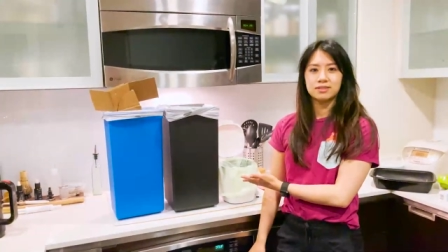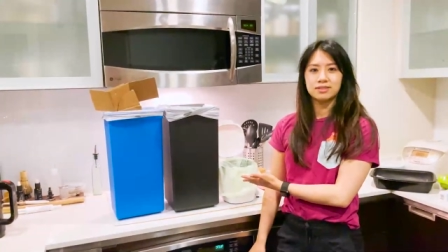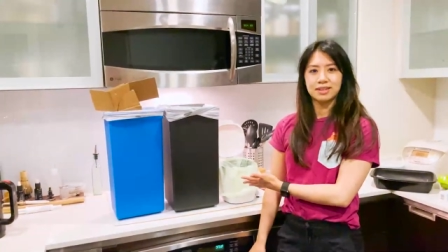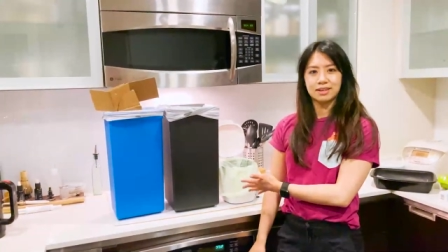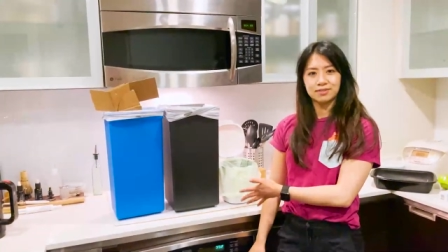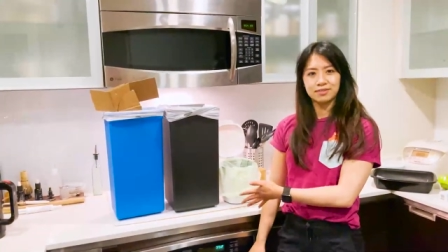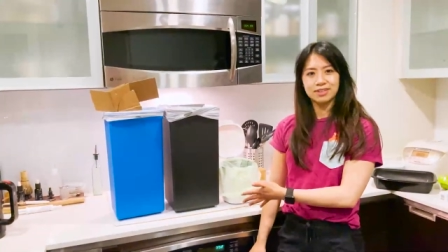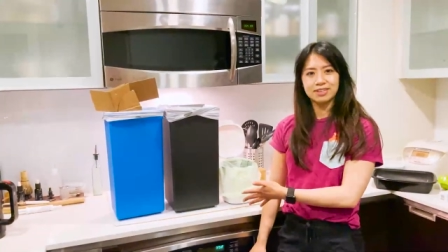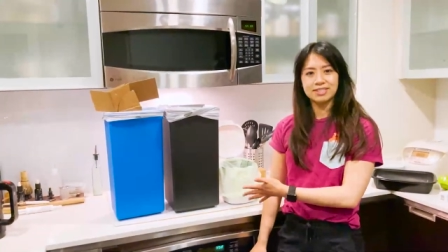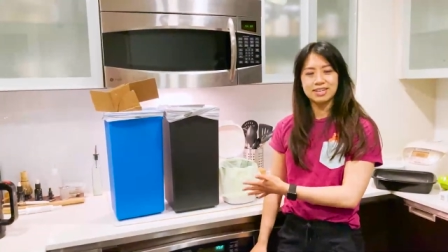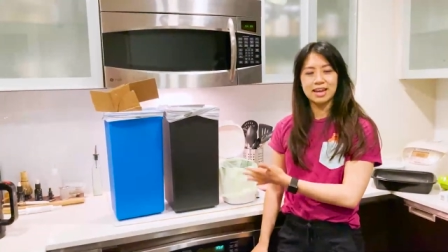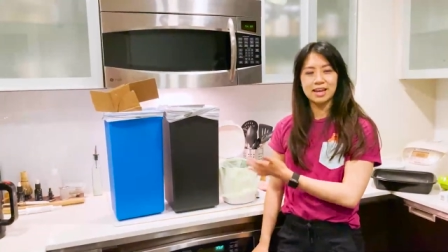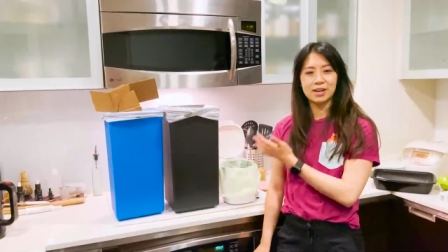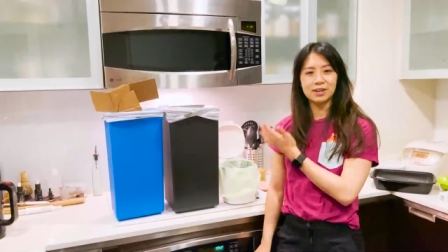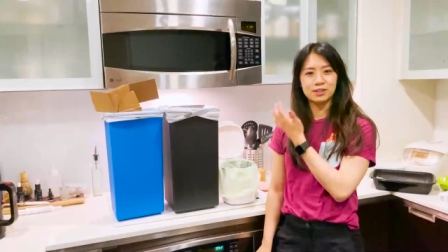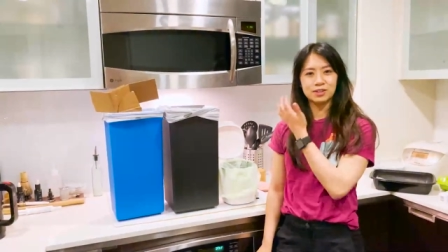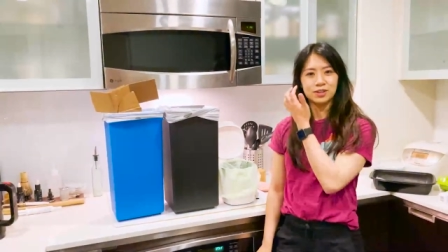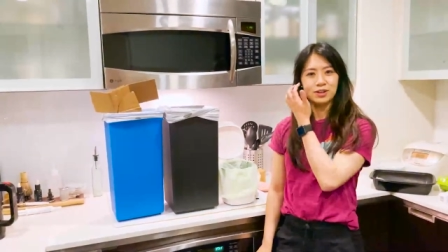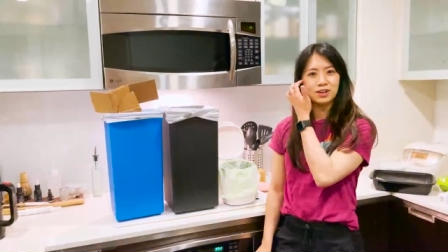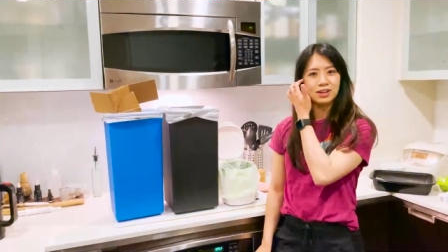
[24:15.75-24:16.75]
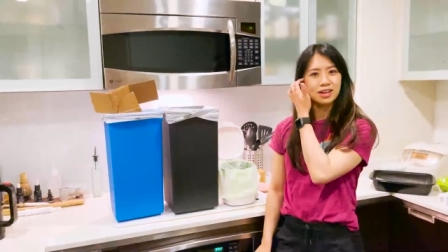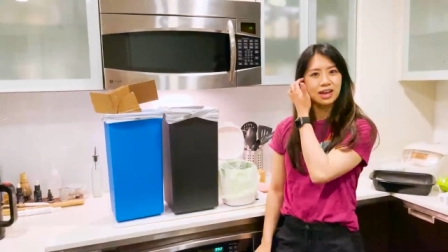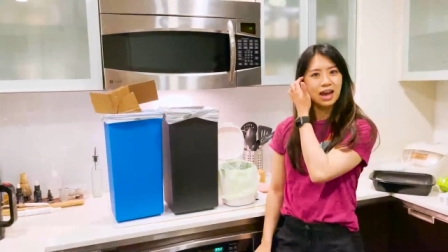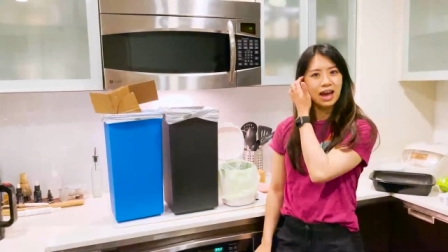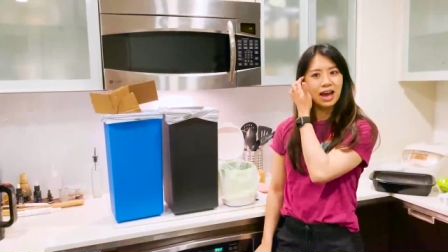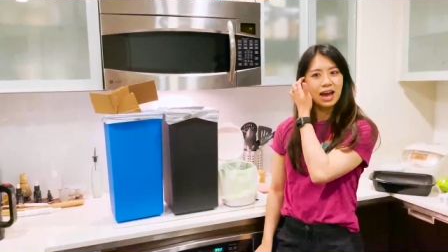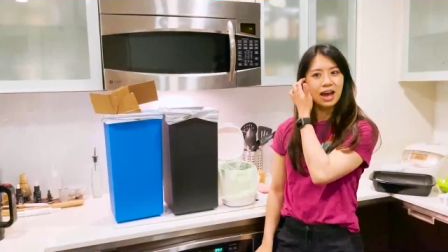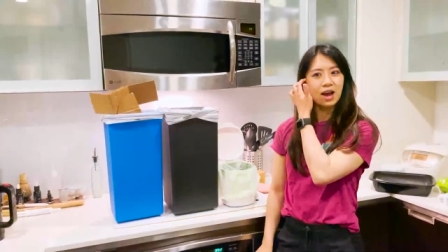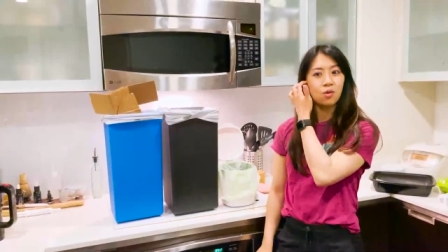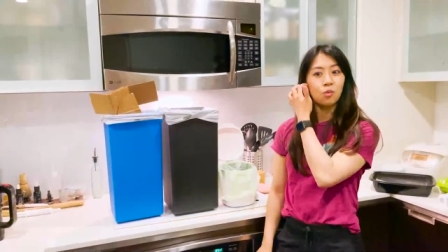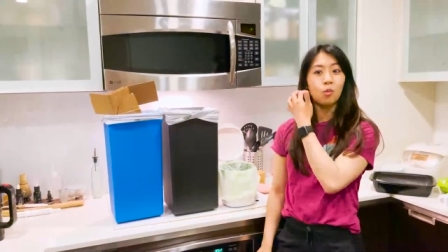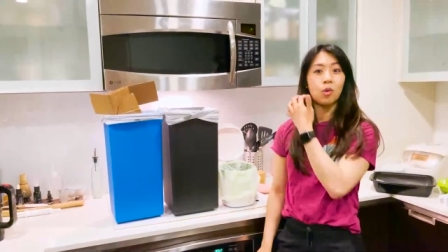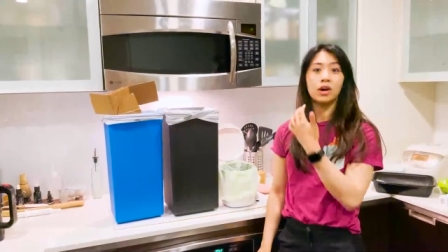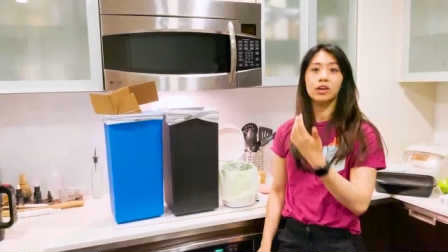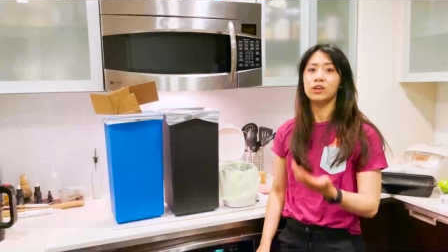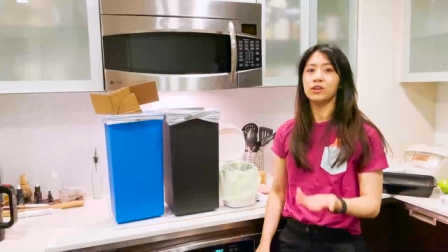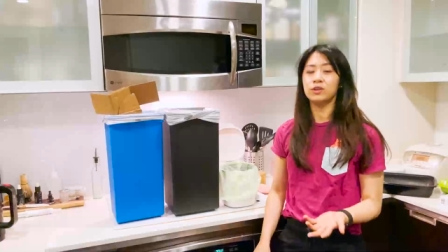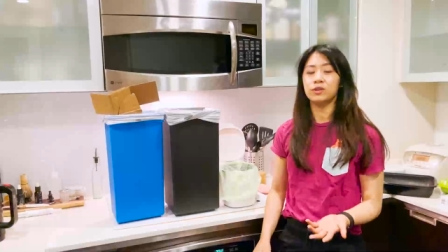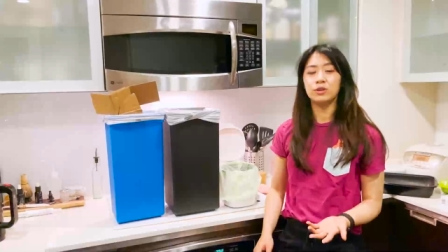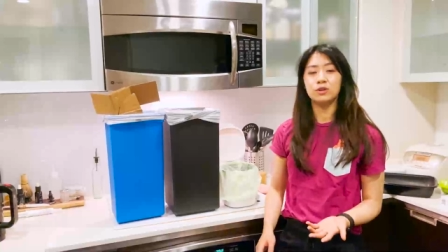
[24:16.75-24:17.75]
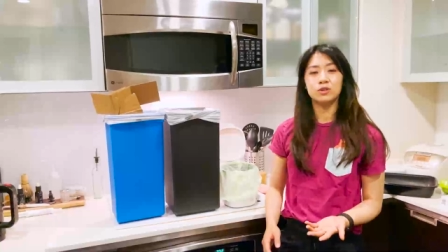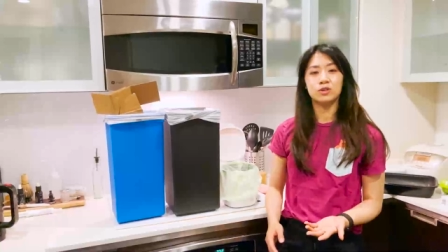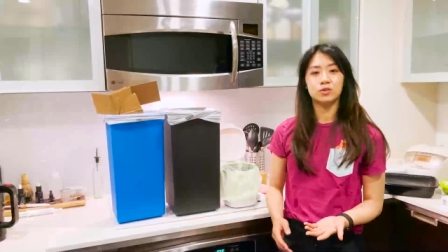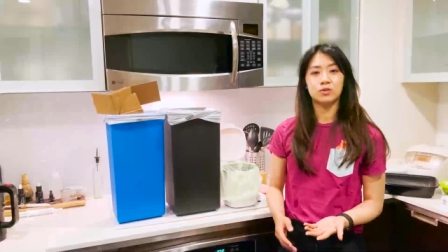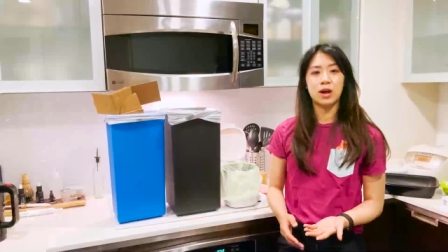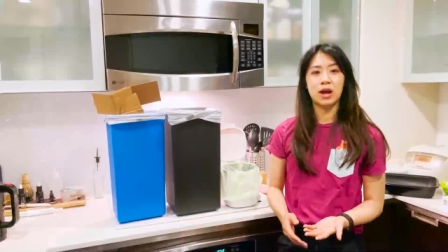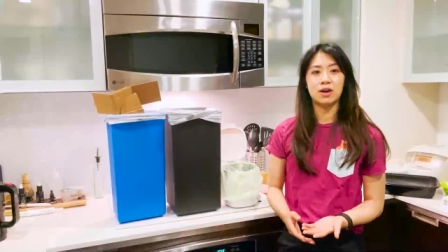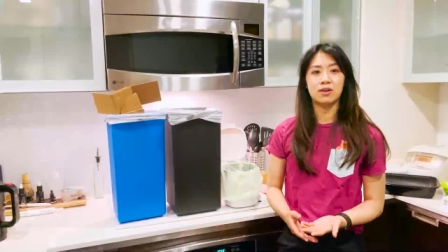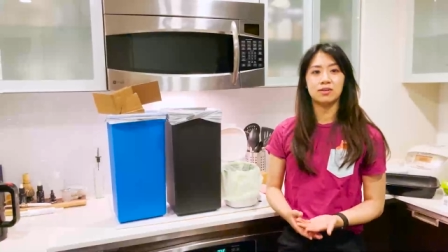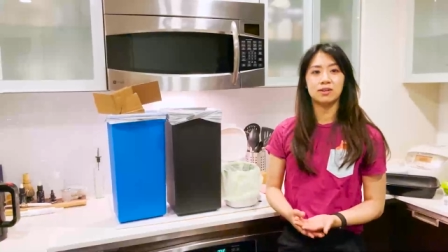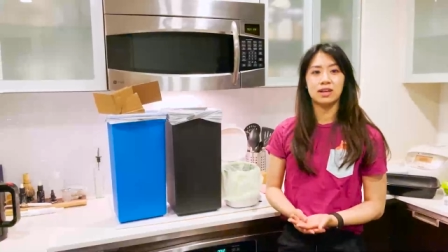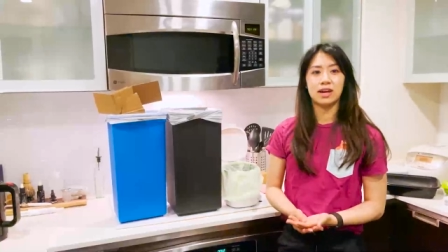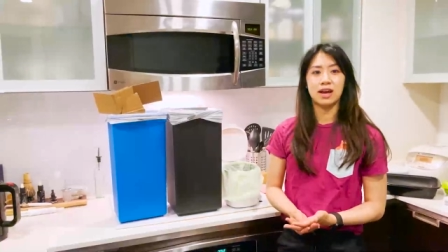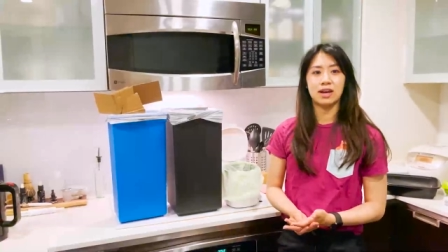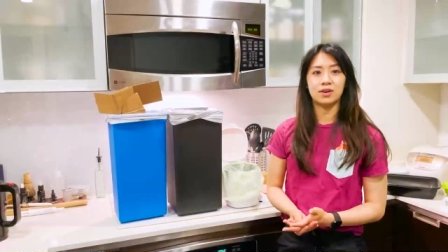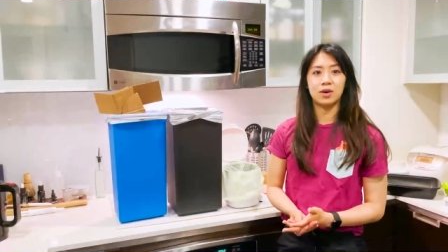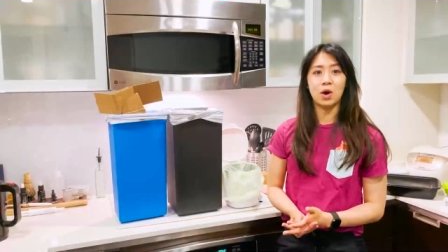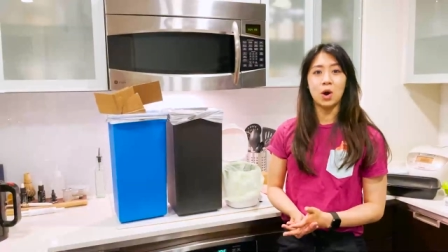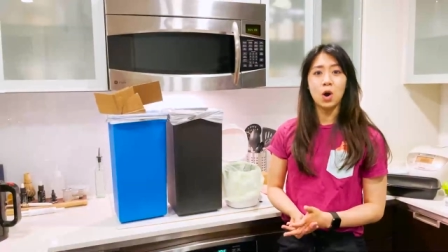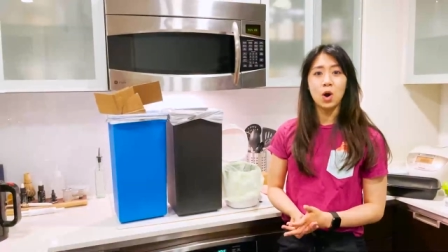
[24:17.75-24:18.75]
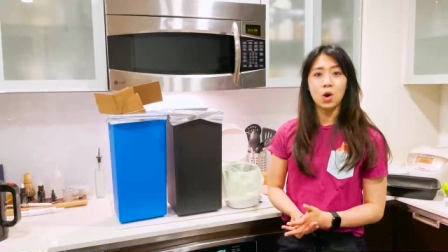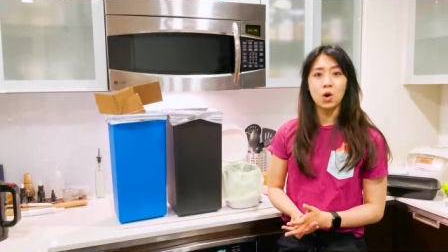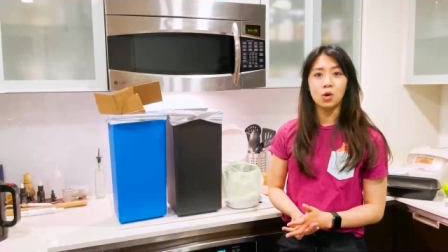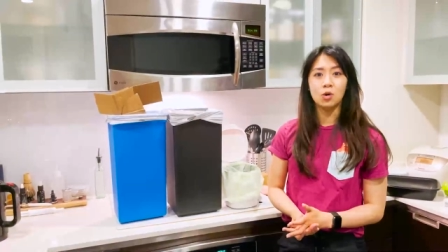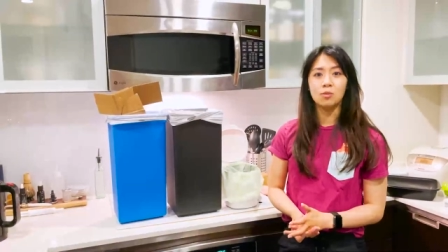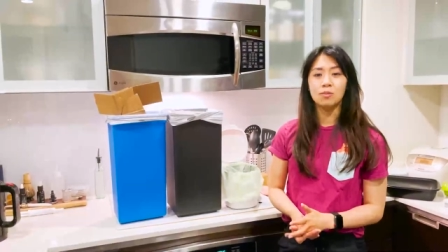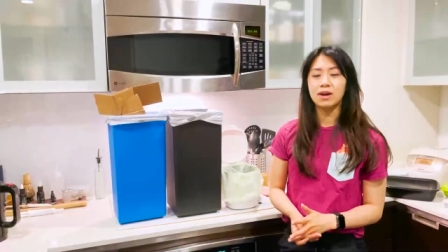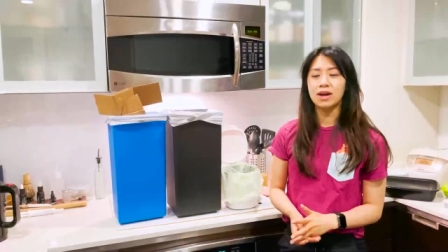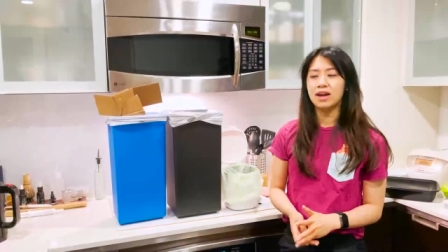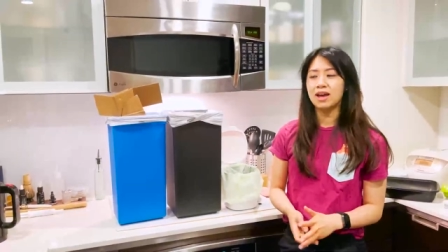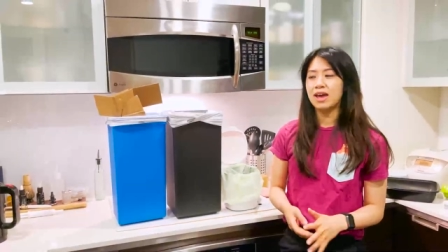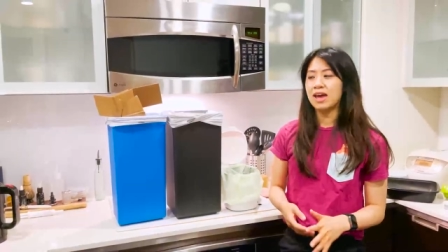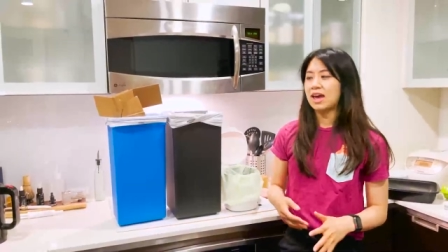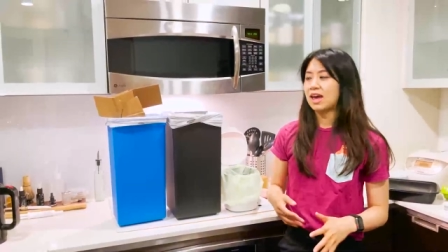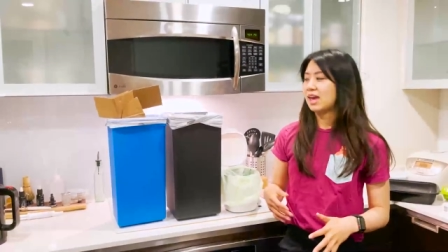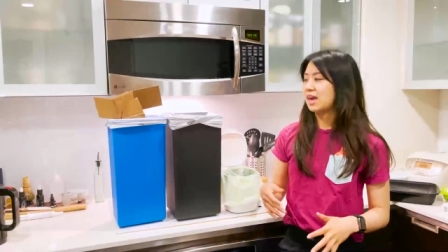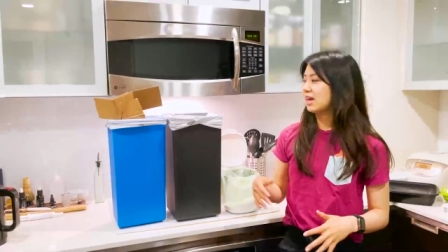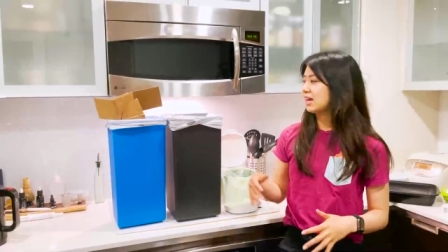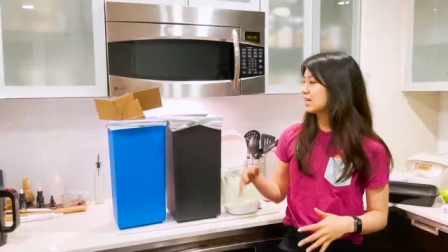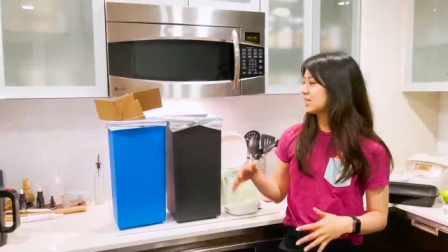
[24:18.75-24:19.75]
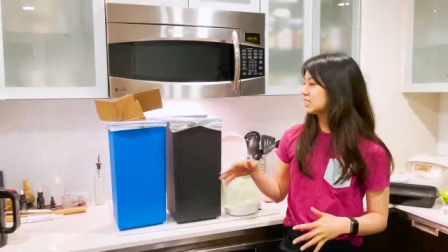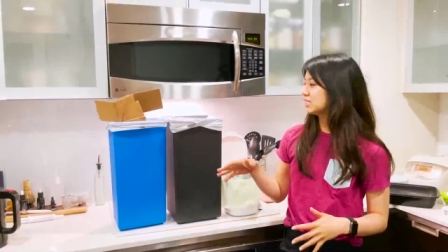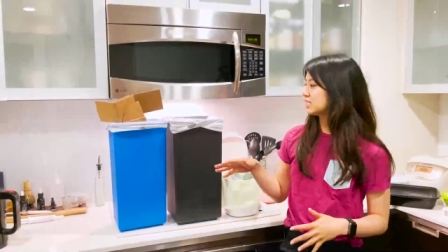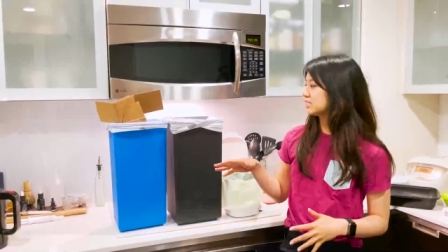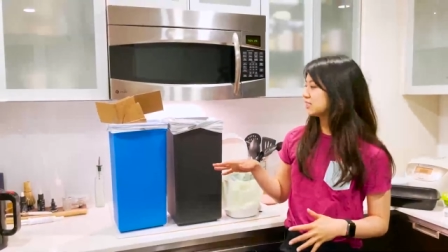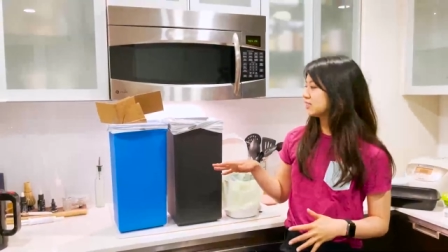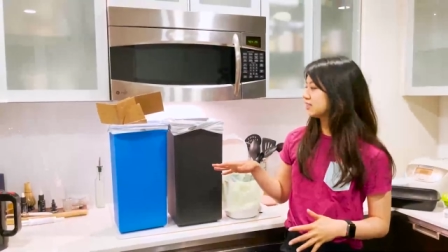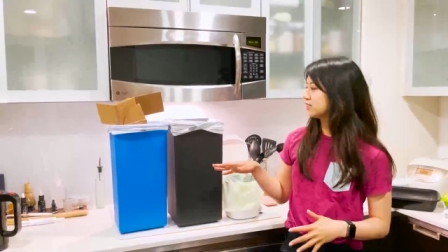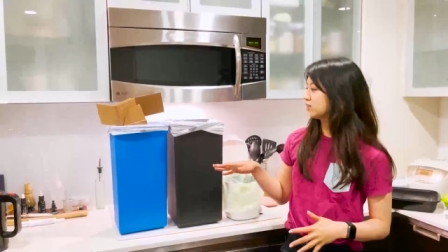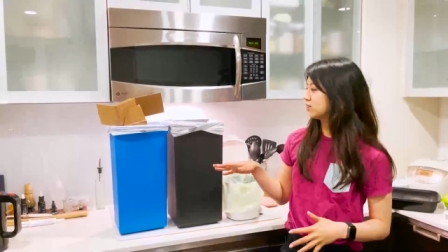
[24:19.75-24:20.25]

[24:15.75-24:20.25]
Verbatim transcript: definitely take a look at what you use around at home and